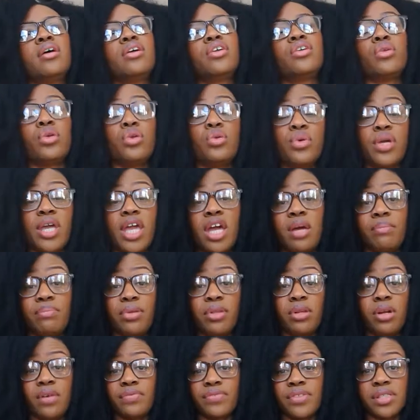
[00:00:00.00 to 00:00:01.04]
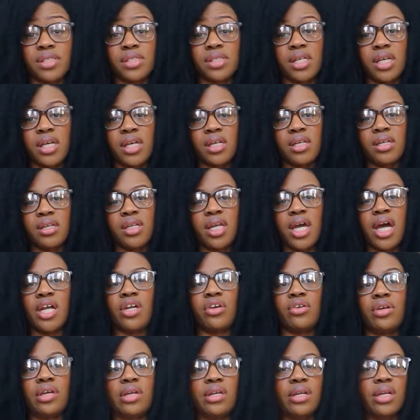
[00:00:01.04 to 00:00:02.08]
you know, you can't peel off the skin and
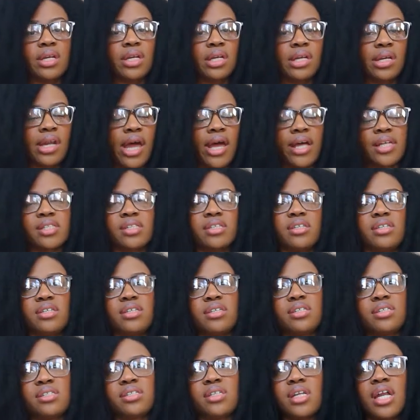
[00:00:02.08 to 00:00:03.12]
you're eating it as is.